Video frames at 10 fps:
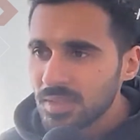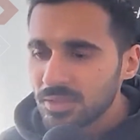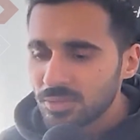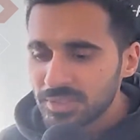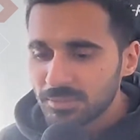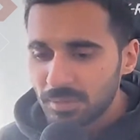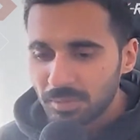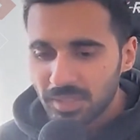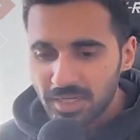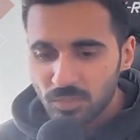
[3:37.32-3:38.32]
the reason
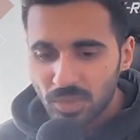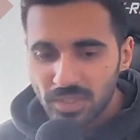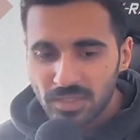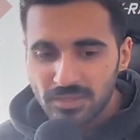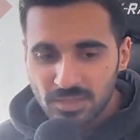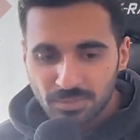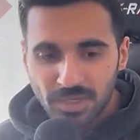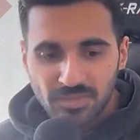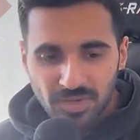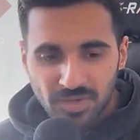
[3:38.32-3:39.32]
people gain weight
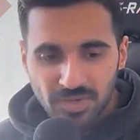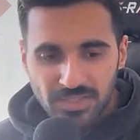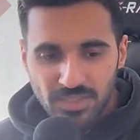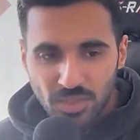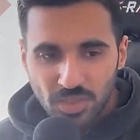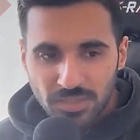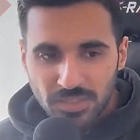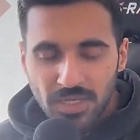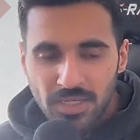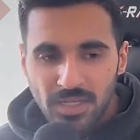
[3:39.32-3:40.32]
despite fasting all
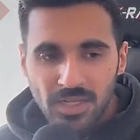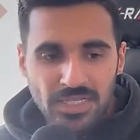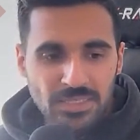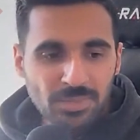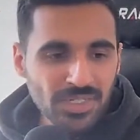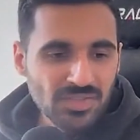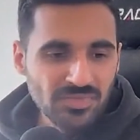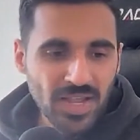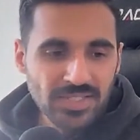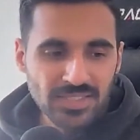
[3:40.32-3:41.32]
day is because
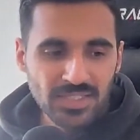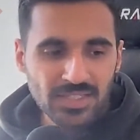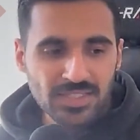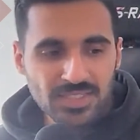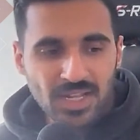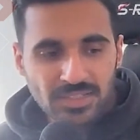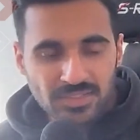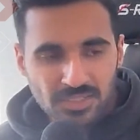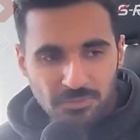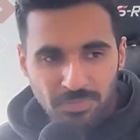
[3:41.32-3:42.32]
fasting is not
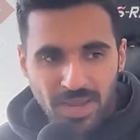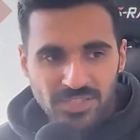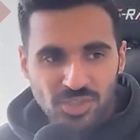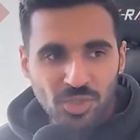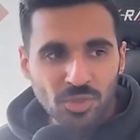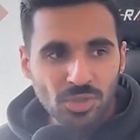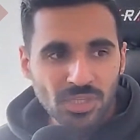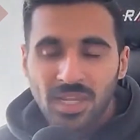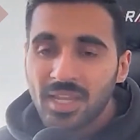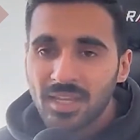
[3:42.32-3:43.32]
this magical
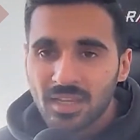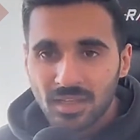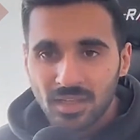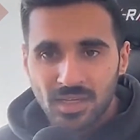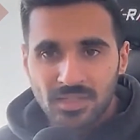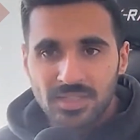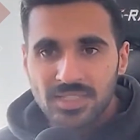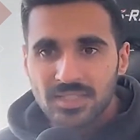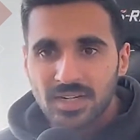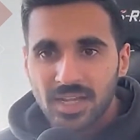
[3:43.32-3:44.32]
thing
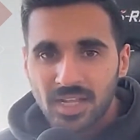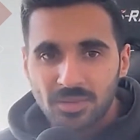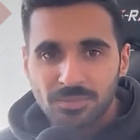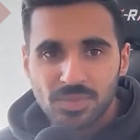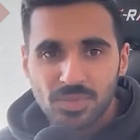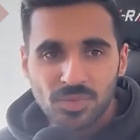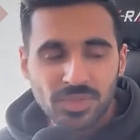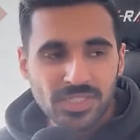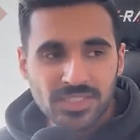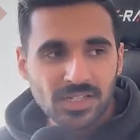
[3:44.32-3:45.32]
that's going to
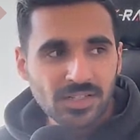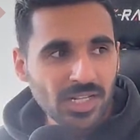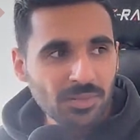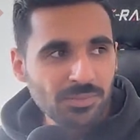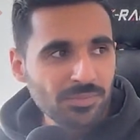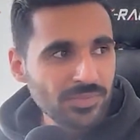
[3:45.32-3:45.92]
help